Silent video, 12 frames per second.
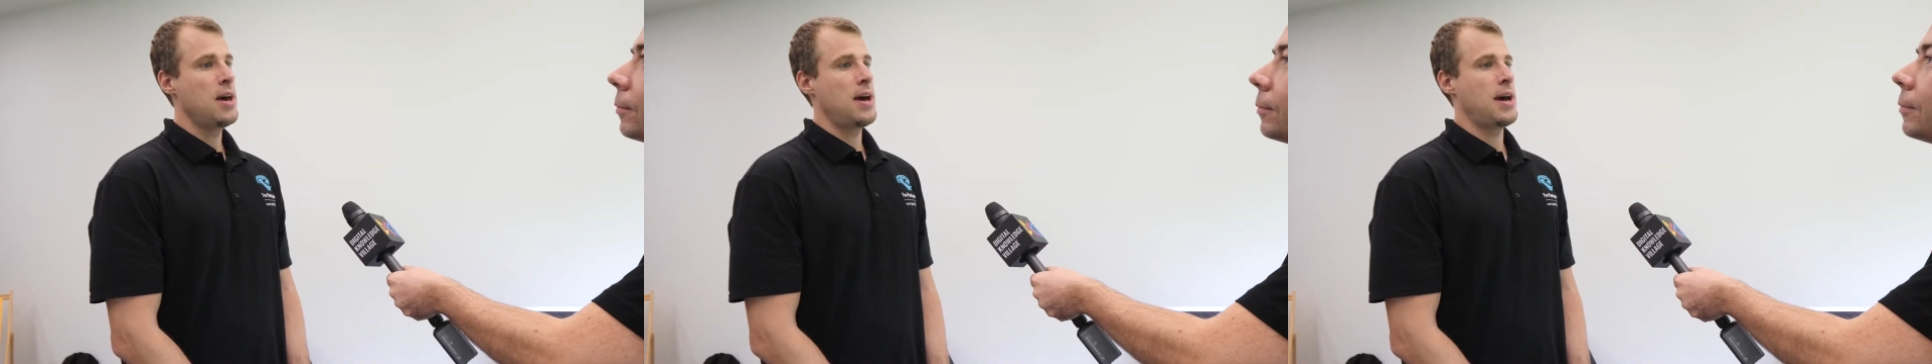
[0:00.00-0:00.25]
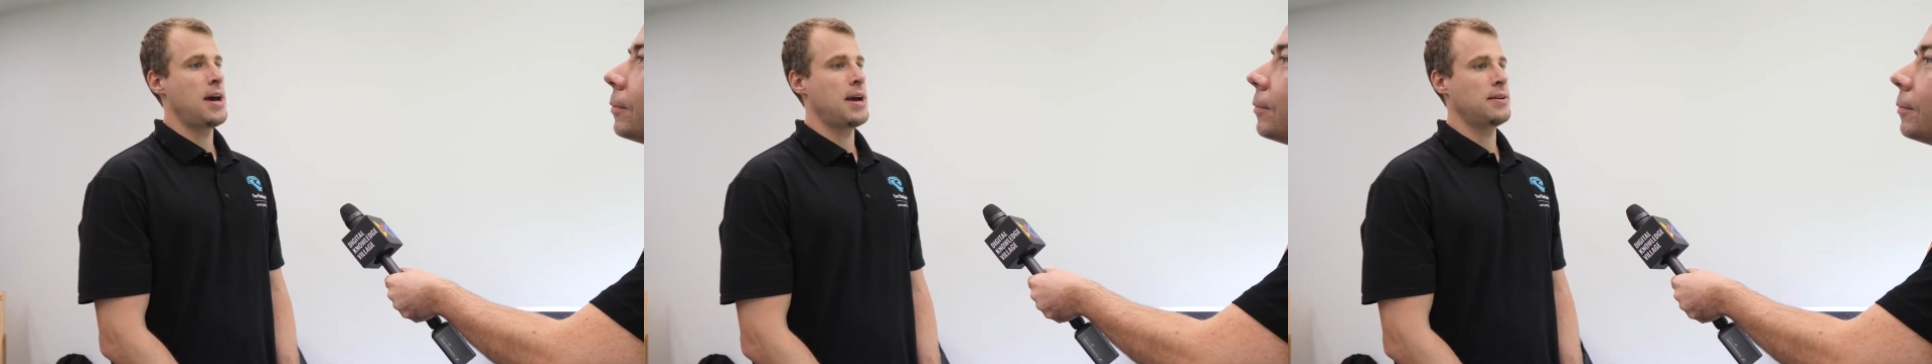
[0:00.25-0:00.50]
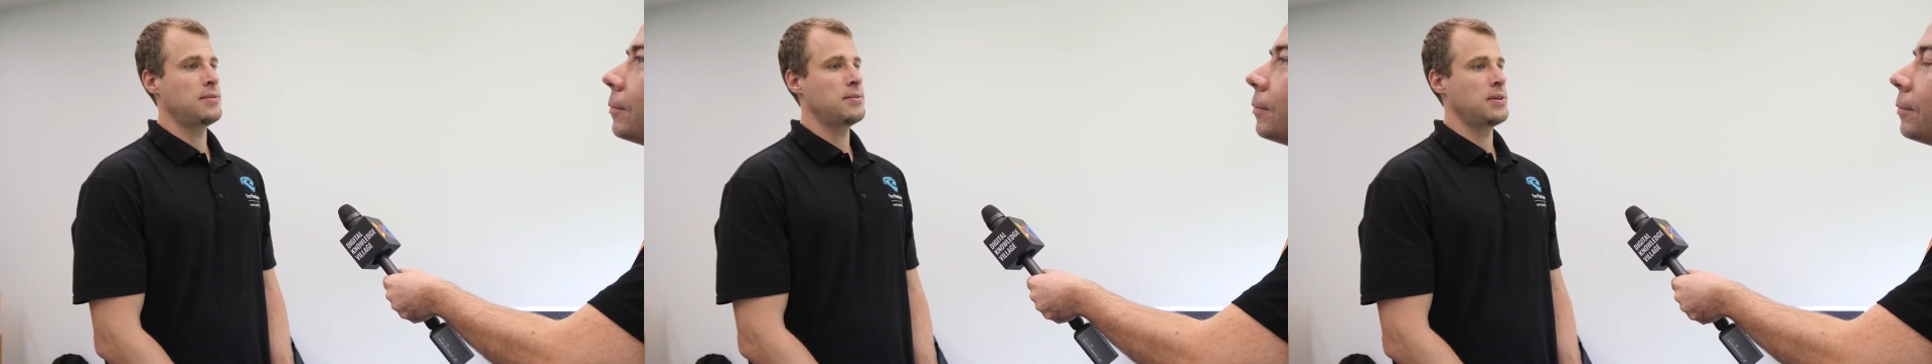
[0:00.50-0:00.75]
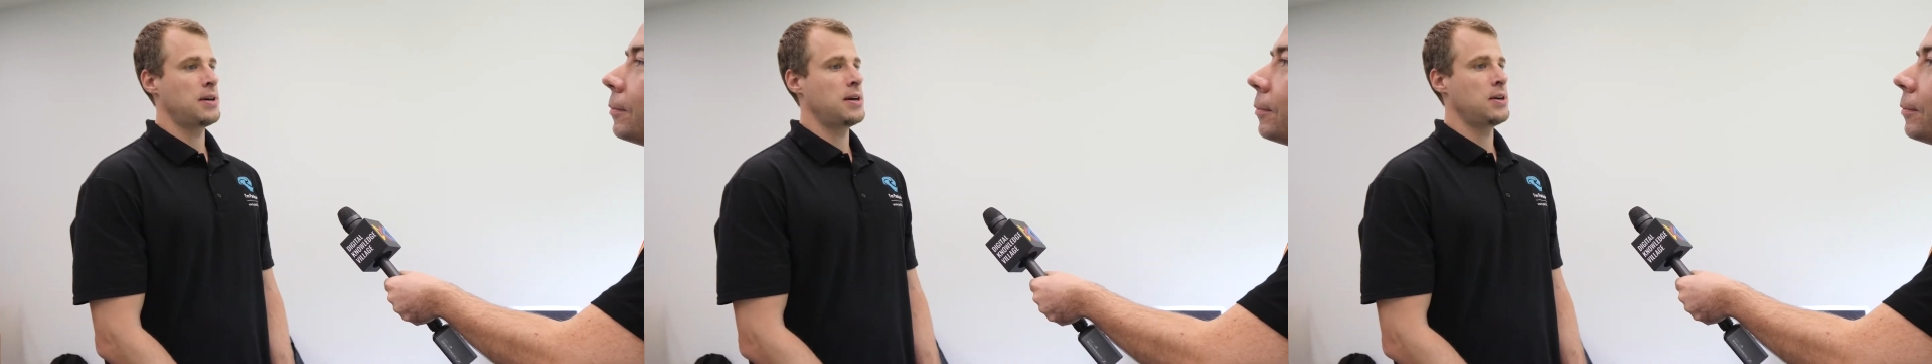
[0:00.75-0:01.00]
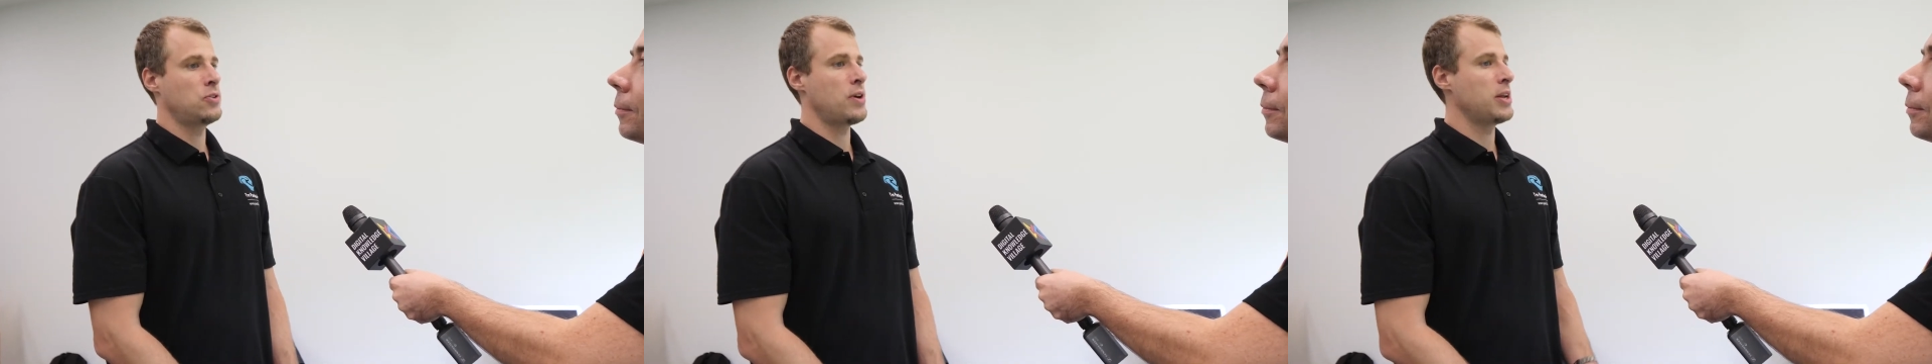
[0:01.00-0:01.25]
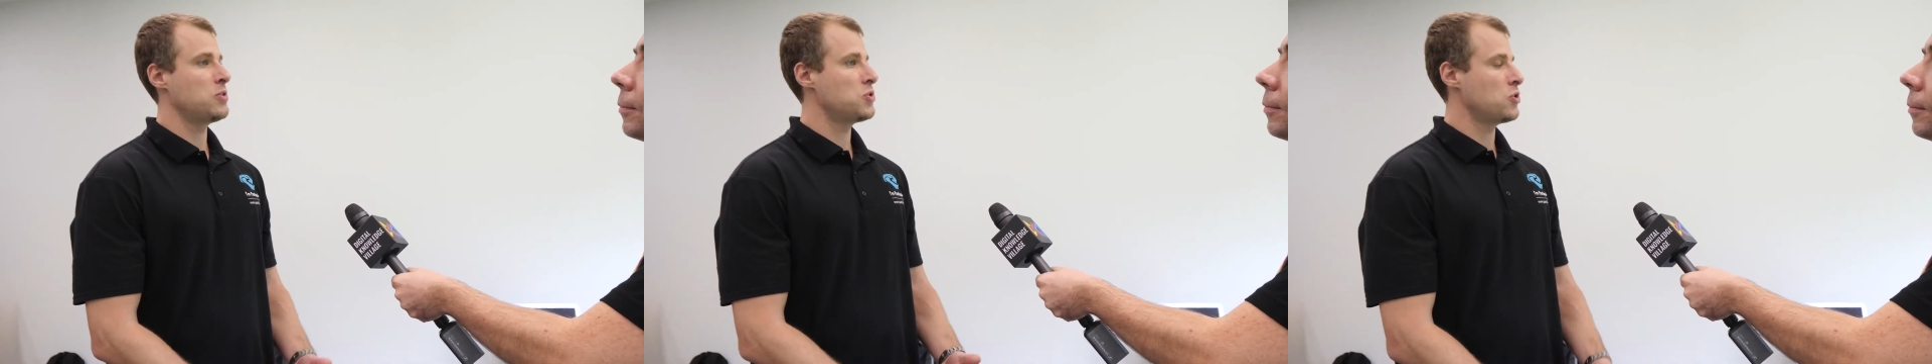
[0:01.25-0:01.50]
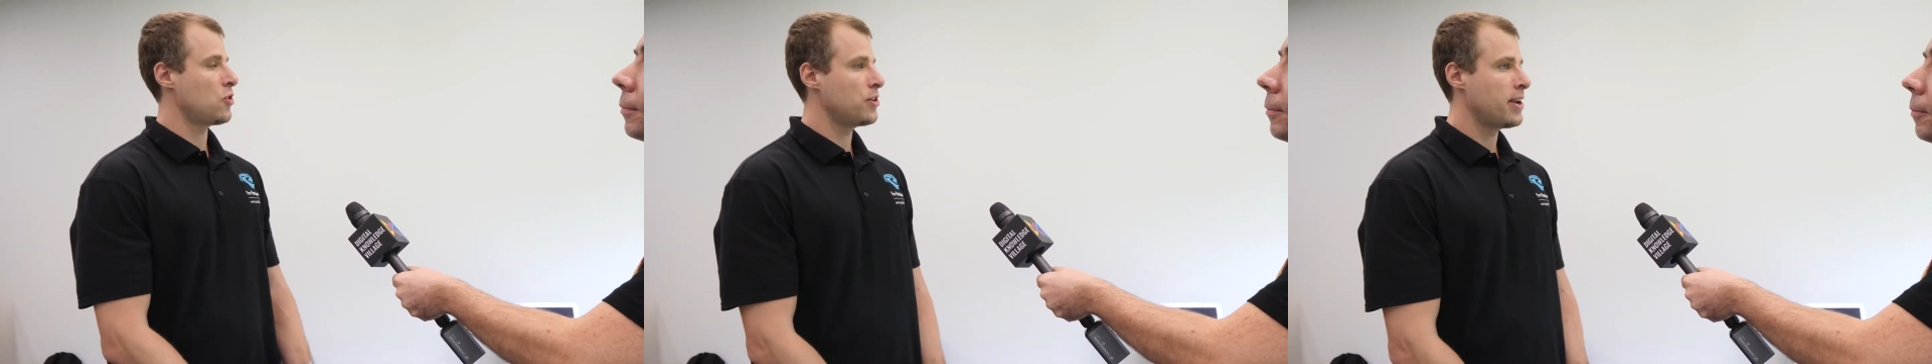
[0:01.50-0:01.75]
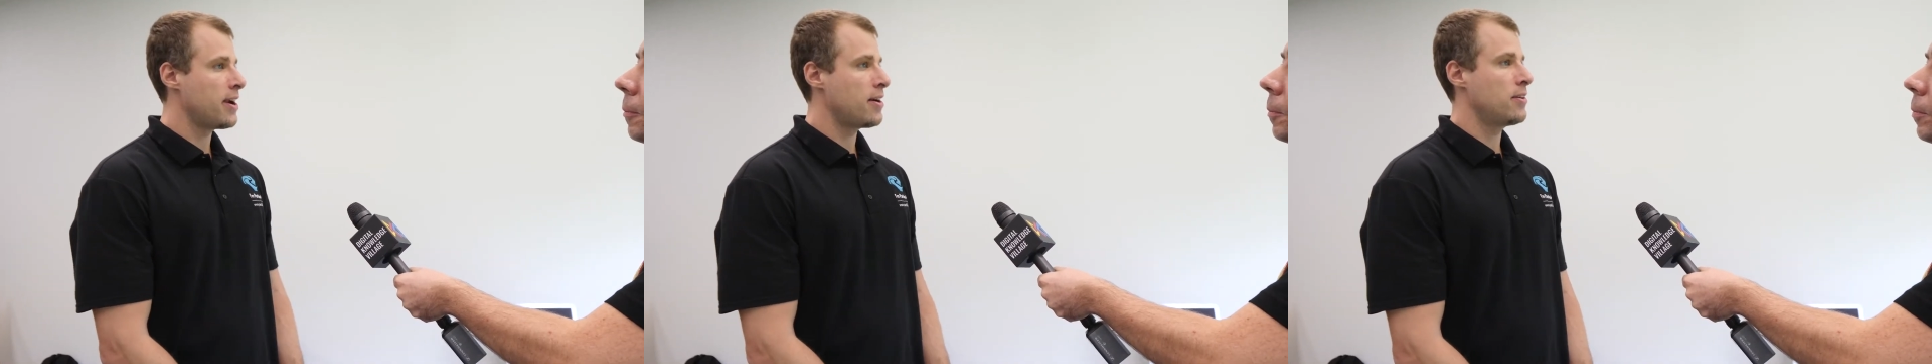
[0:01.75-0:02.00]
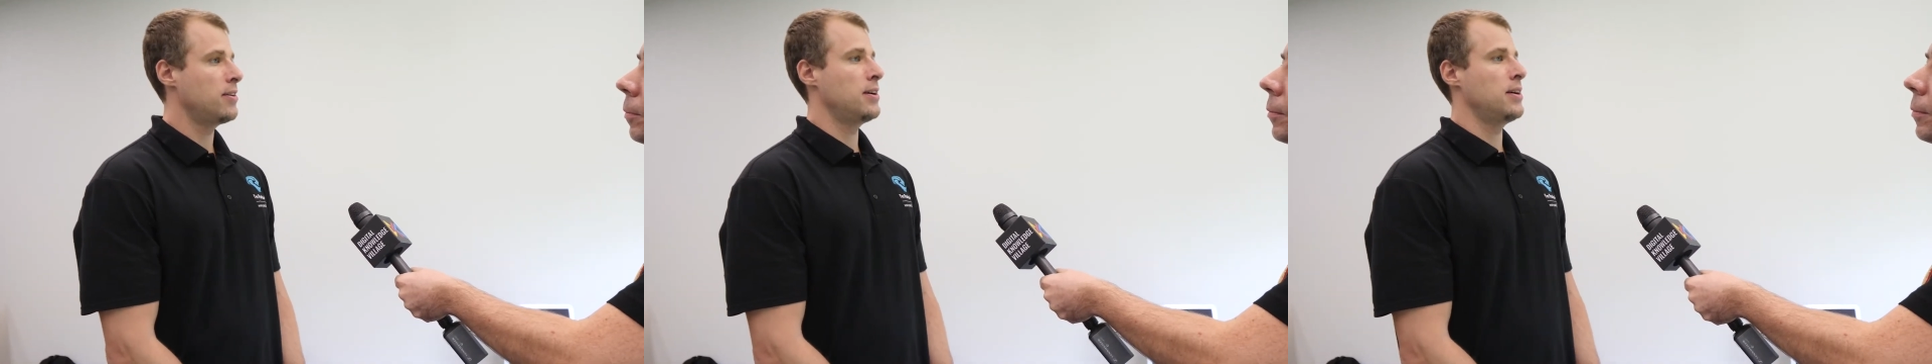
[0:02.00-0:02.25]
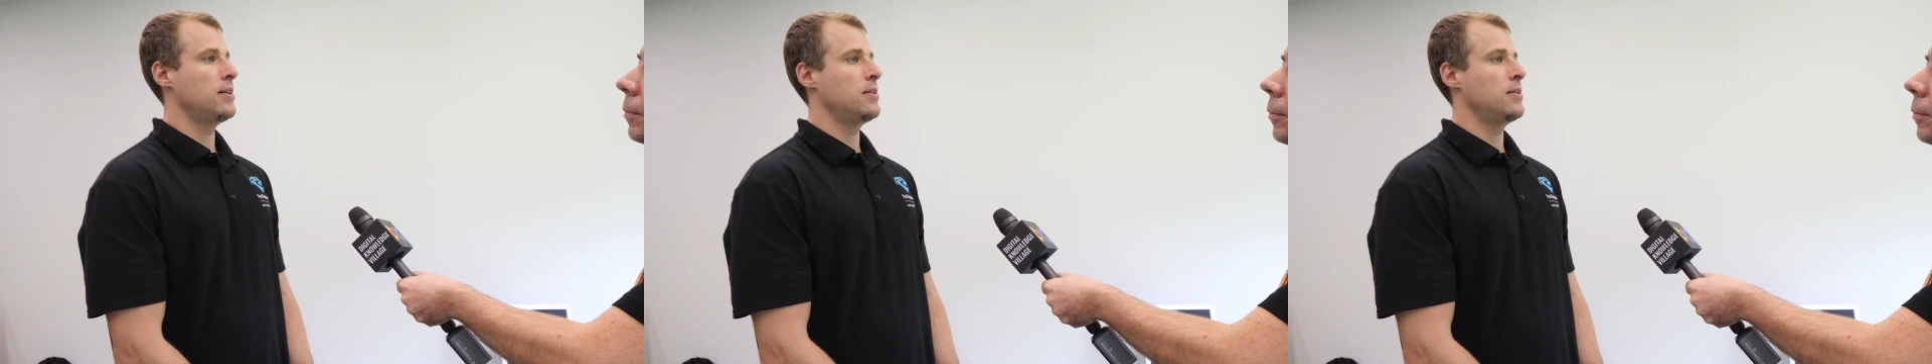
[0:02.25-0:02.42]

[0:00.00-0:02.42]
And try to start there,